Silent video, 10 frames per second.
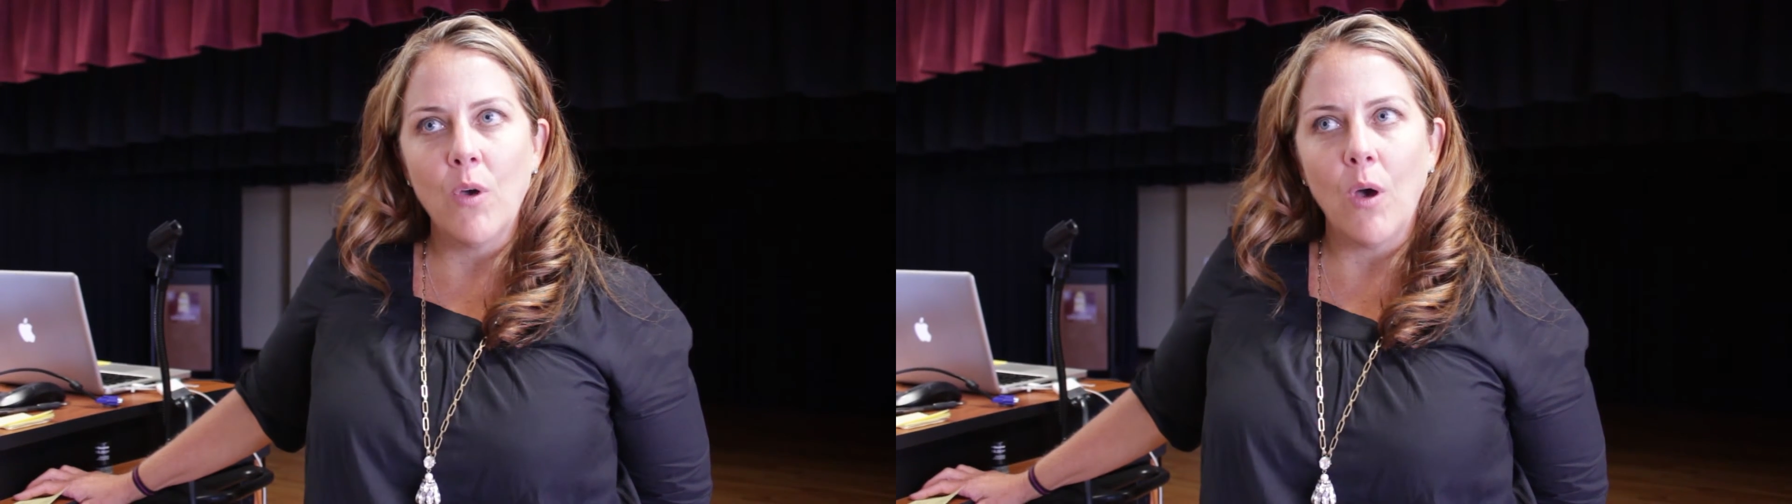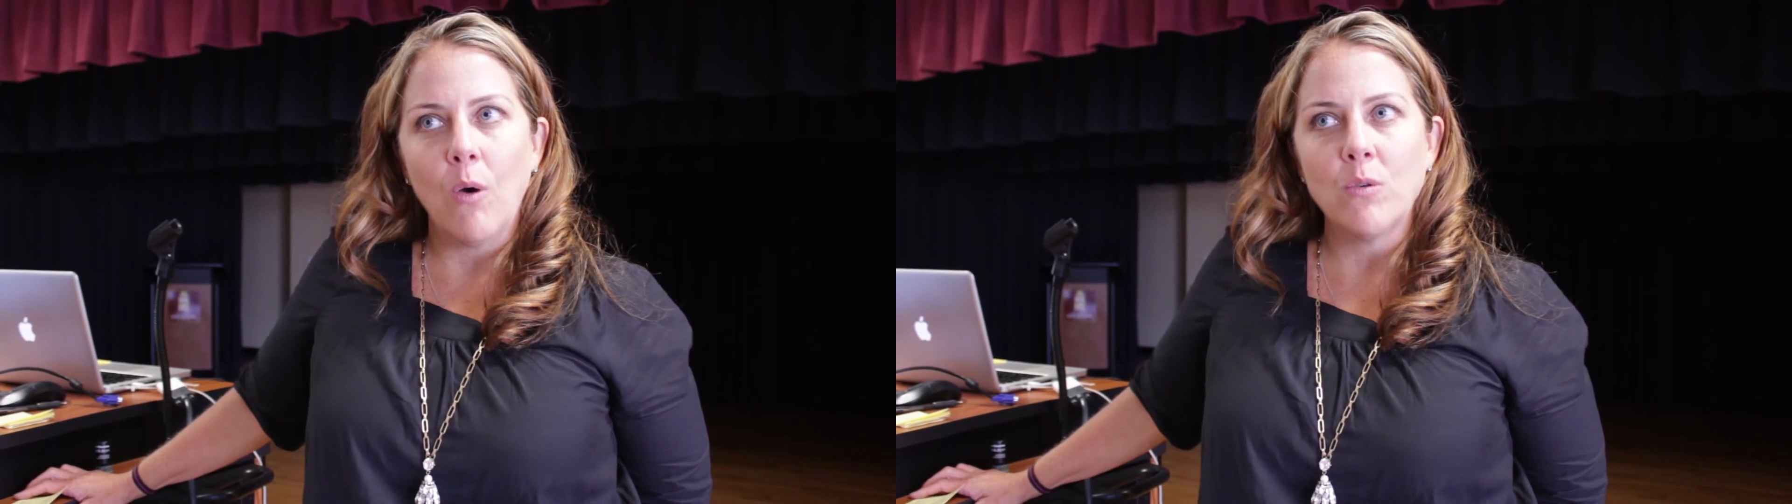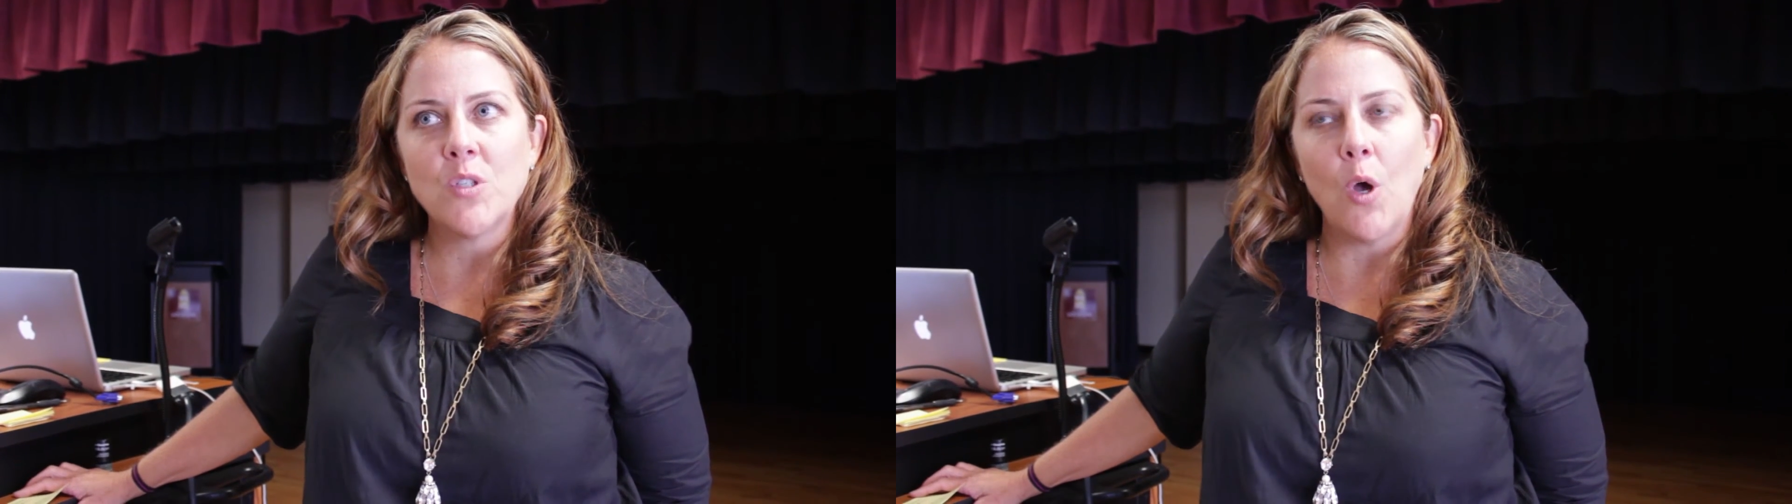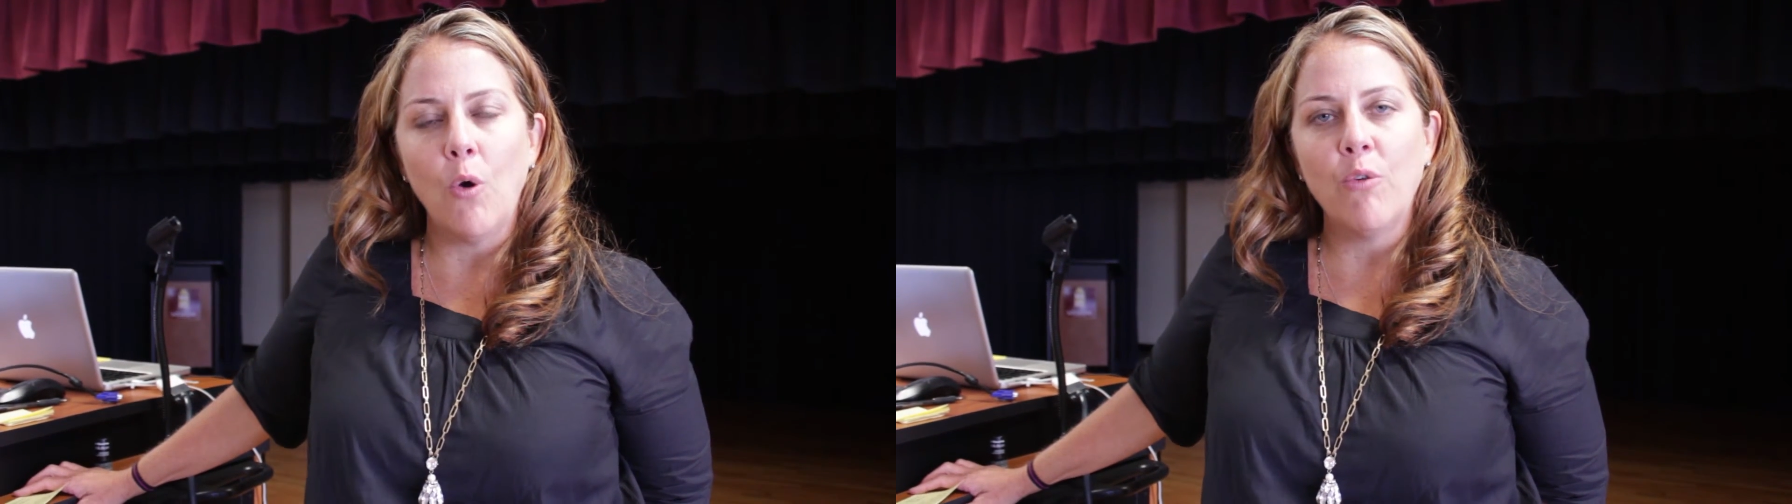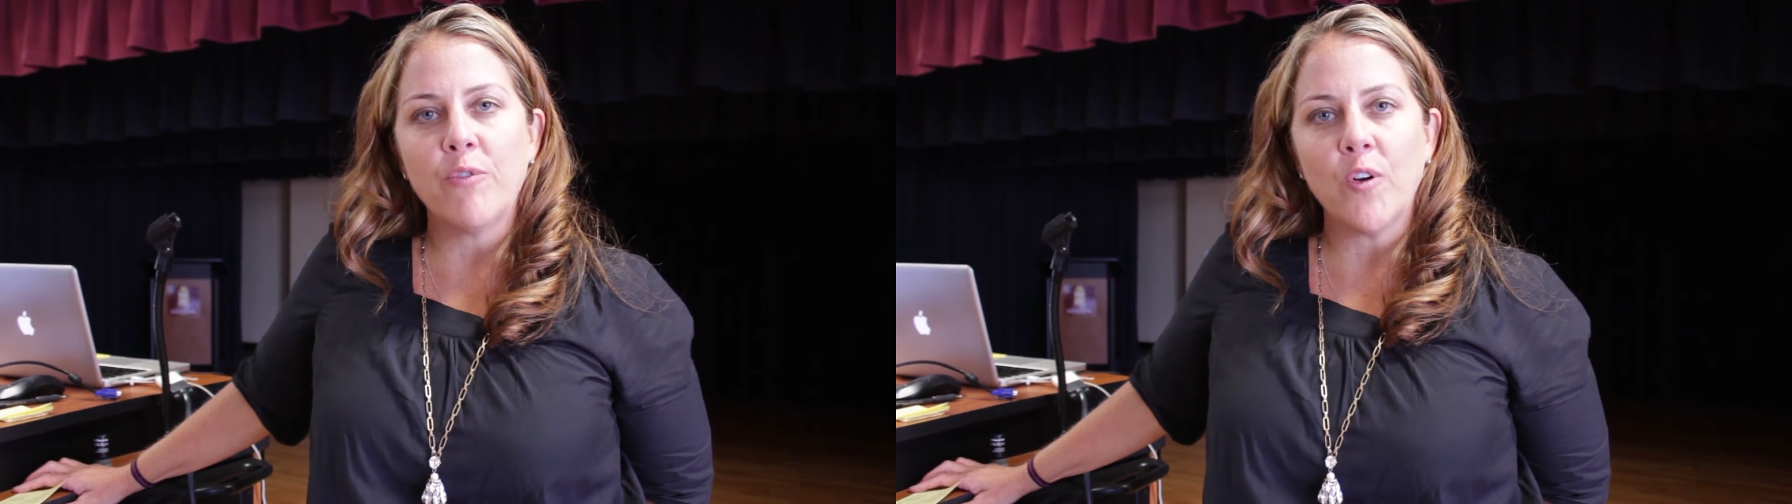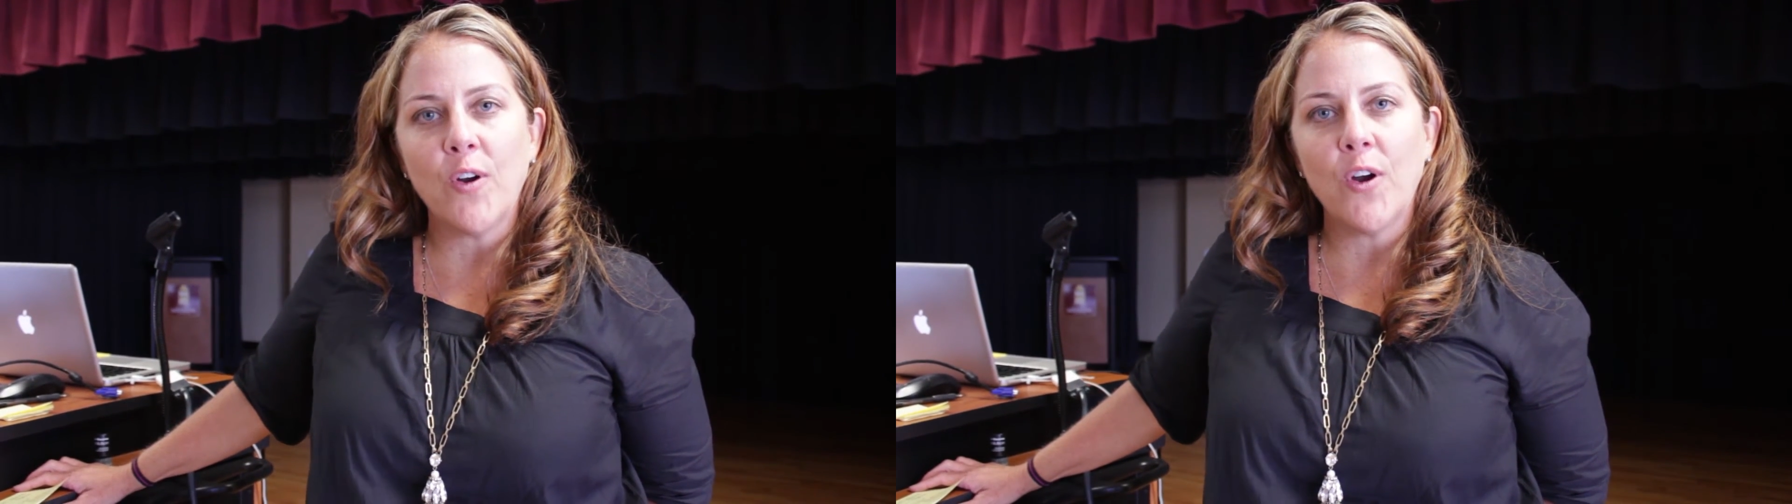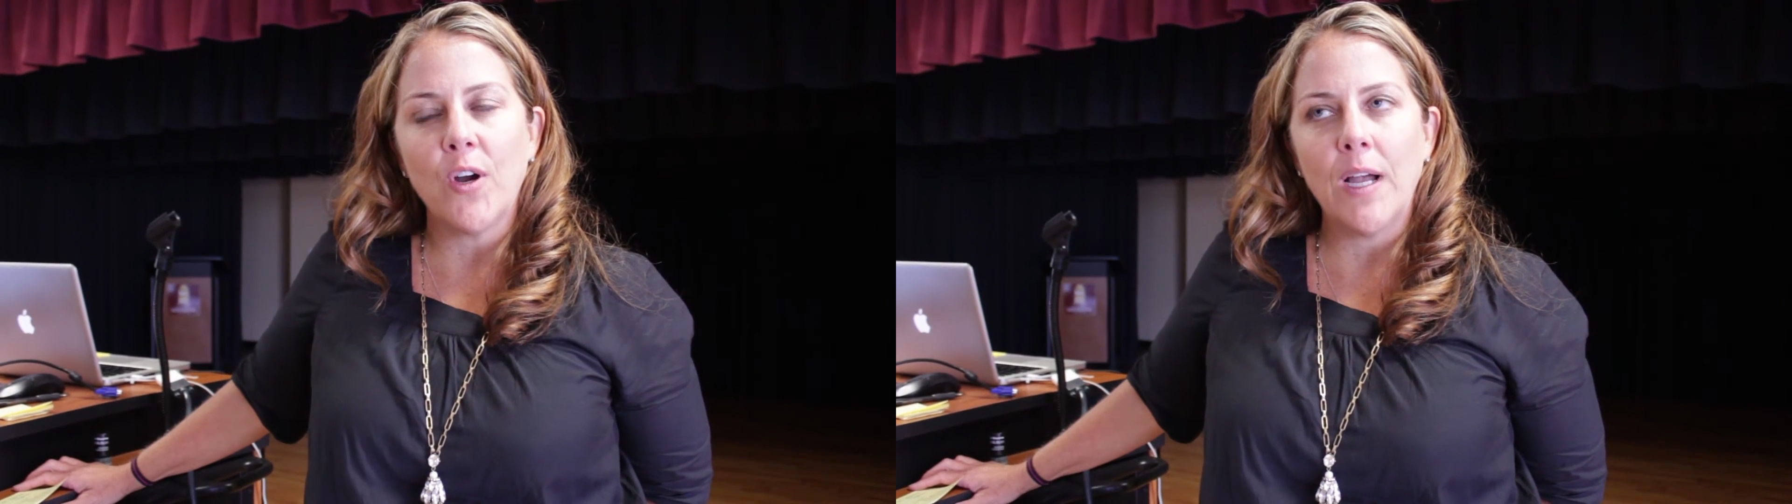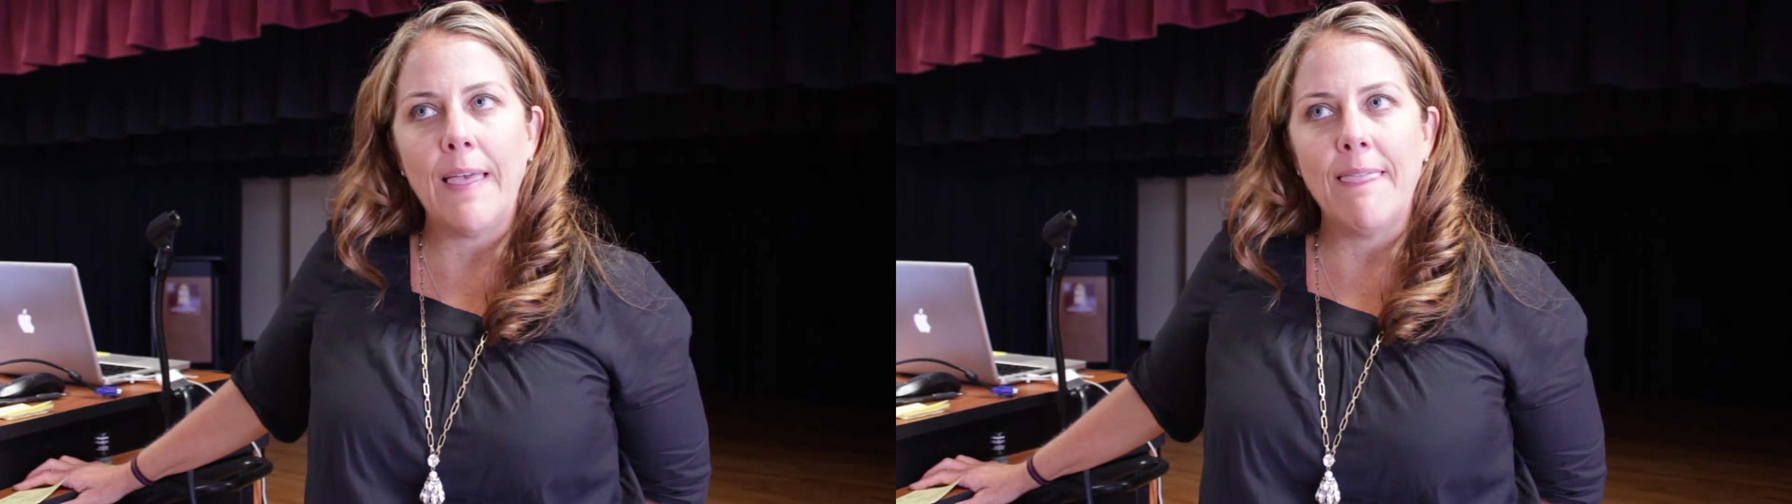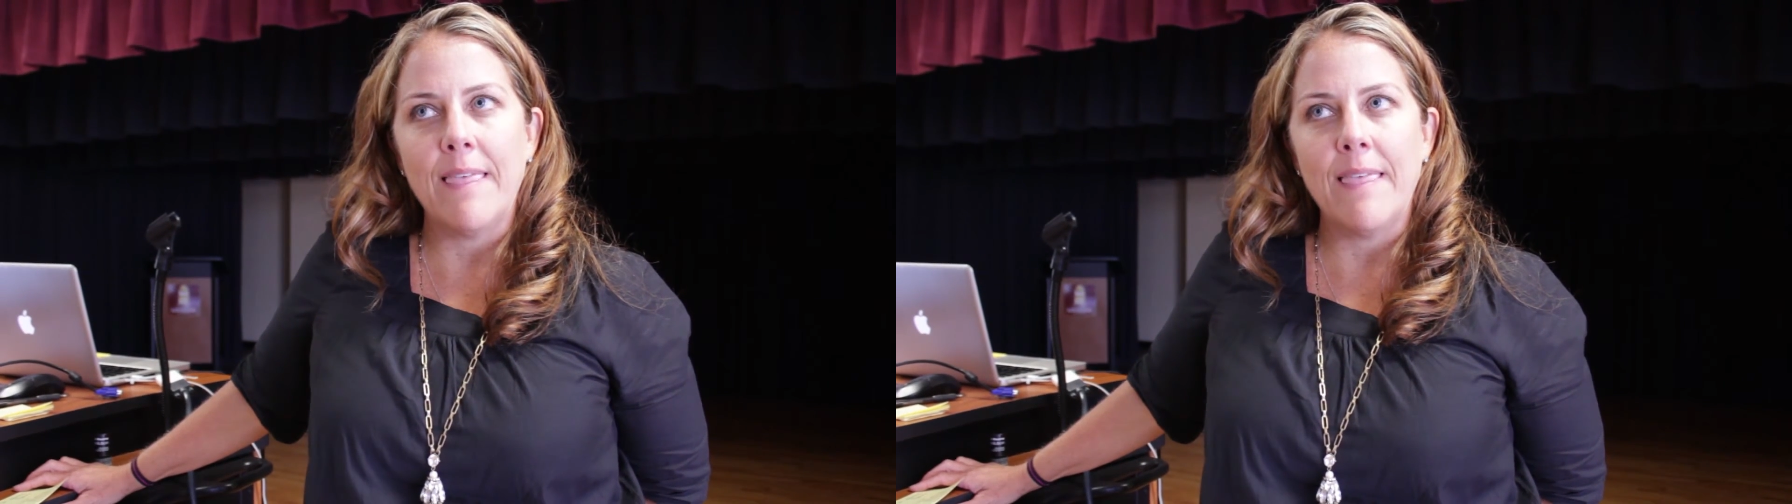goes over